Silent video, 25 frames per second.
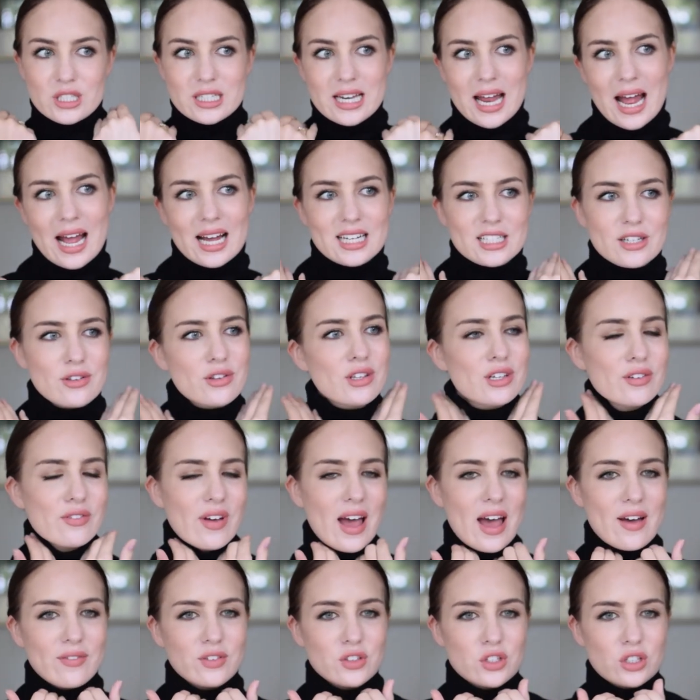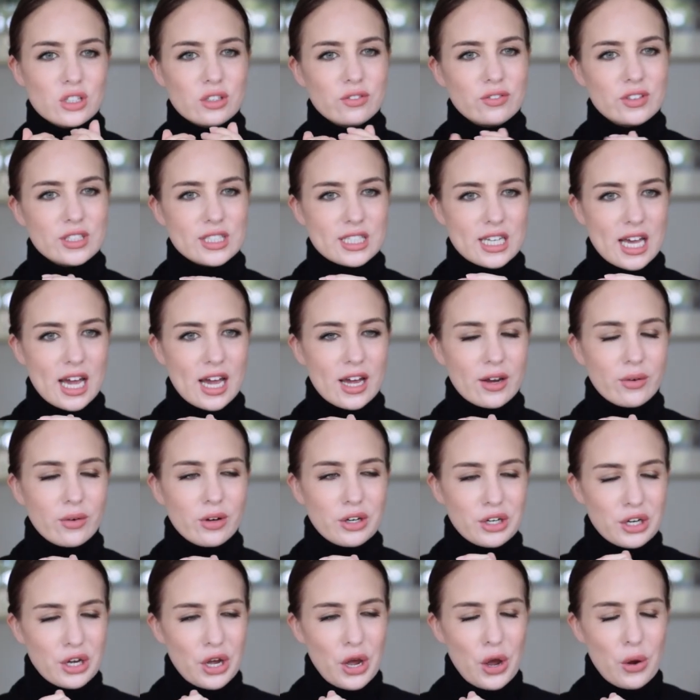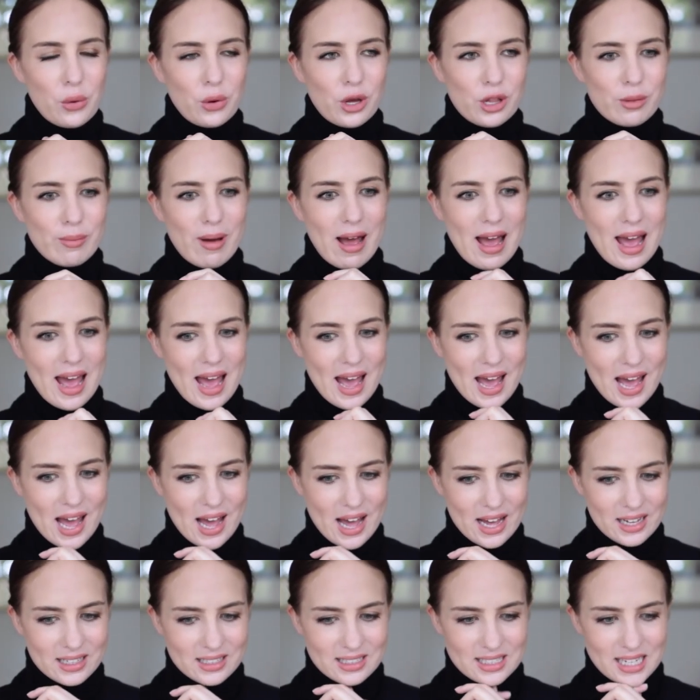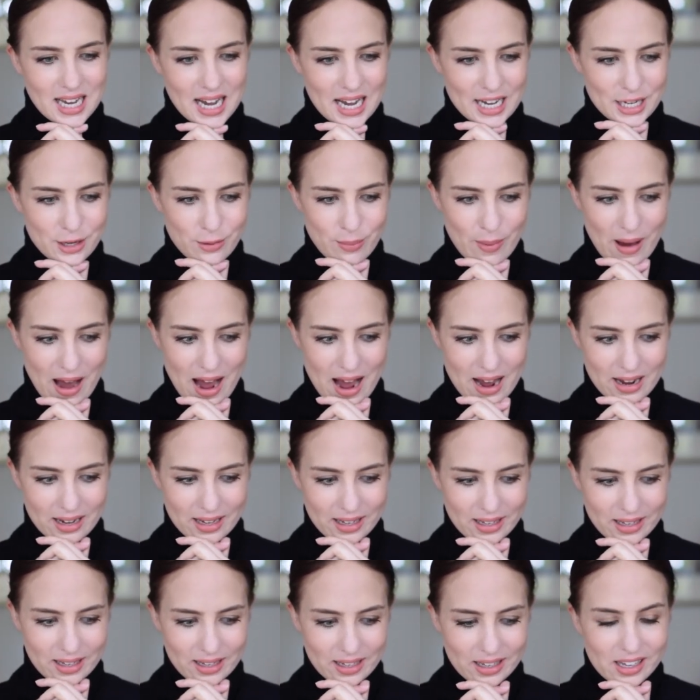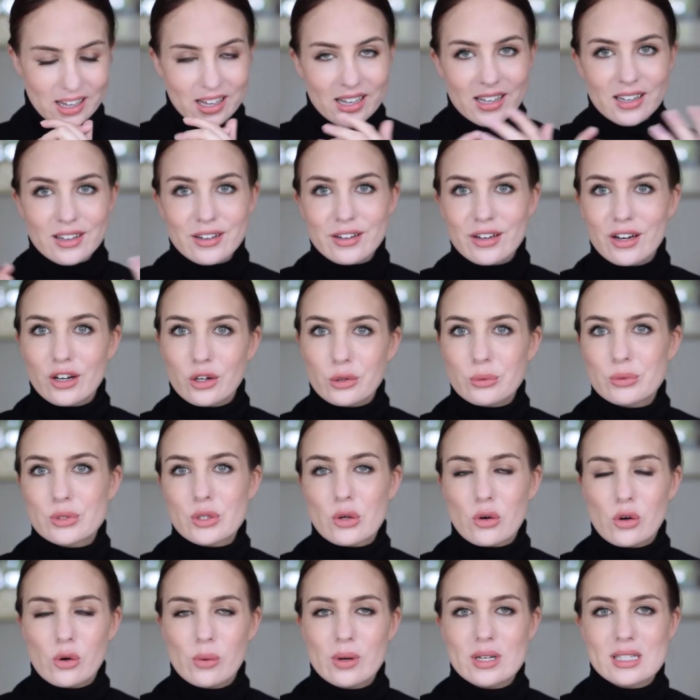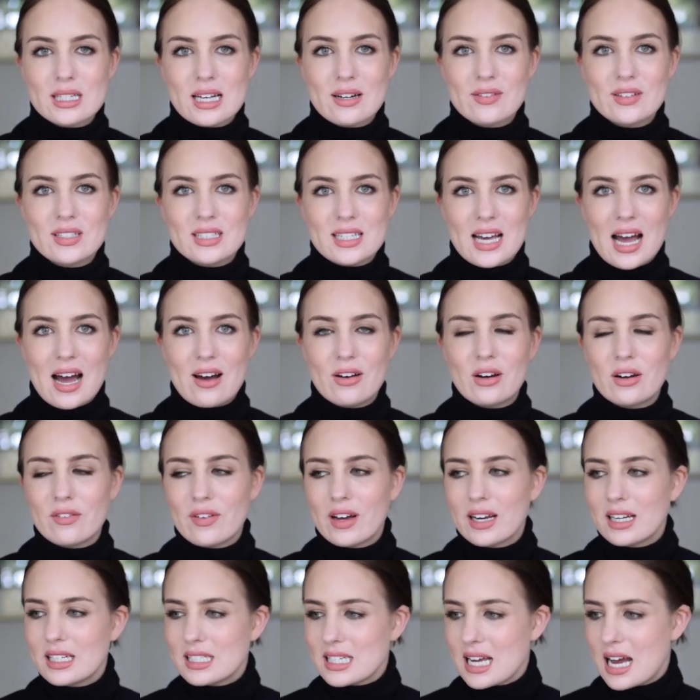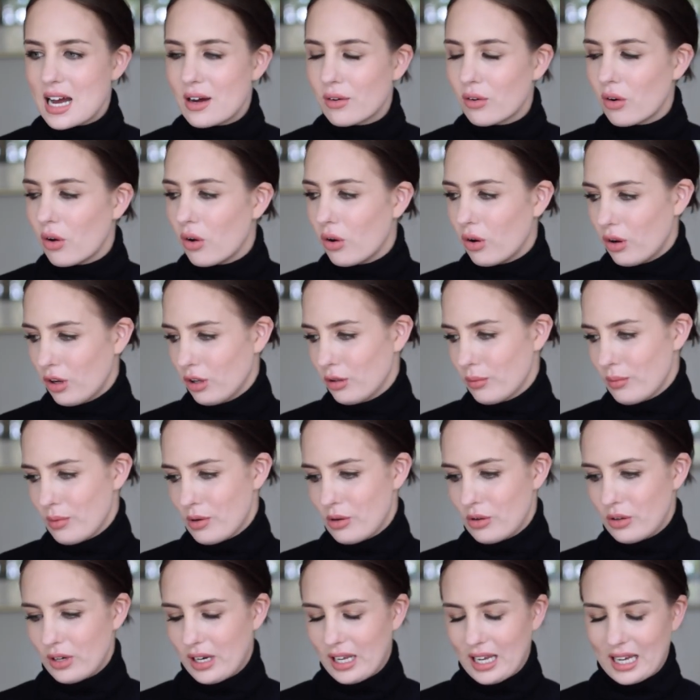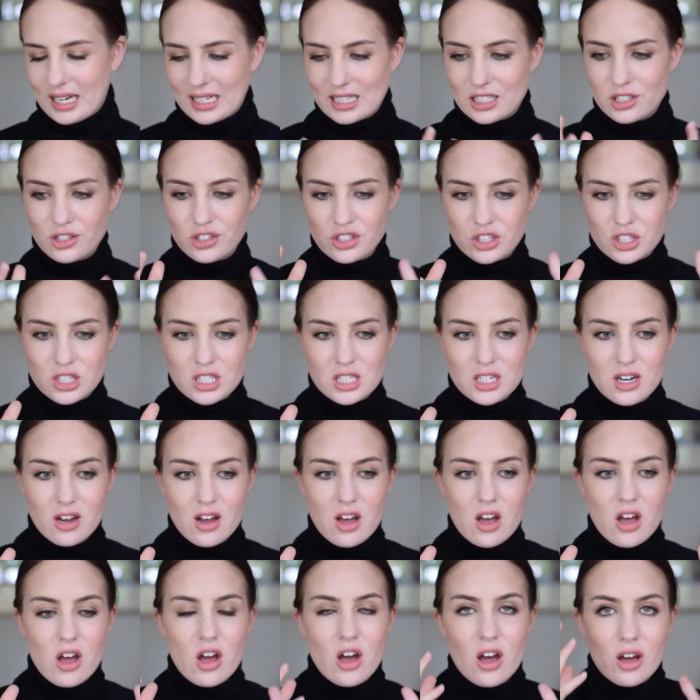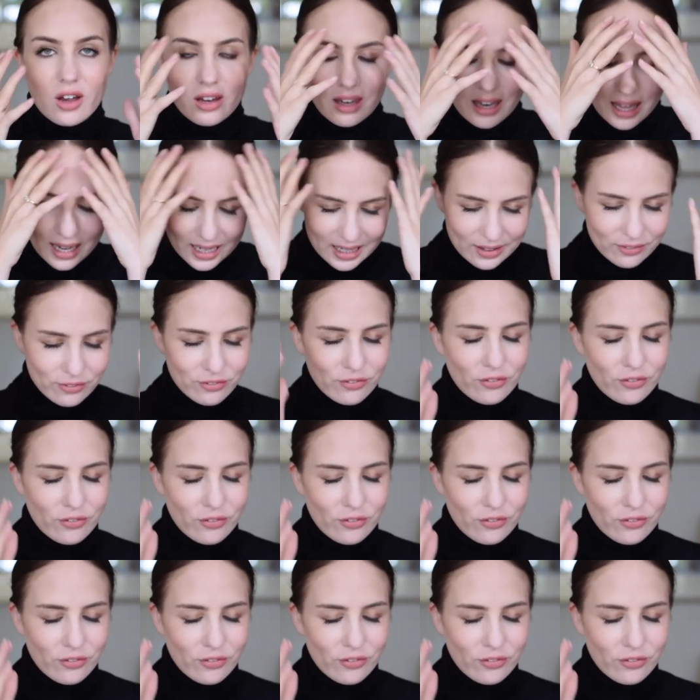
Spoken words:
today. I don't think I've ever done a video with my hair tied back. I almost always have it down. I've had it down all morning and it's just like